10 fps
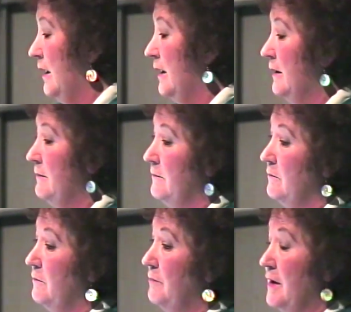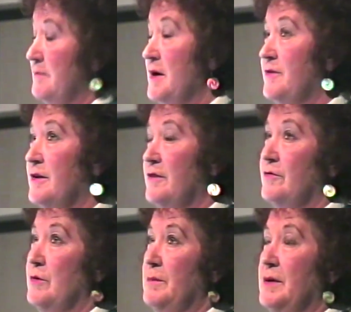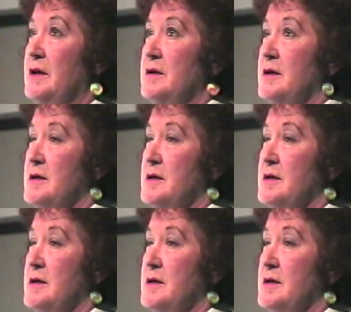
About a month after we'd been in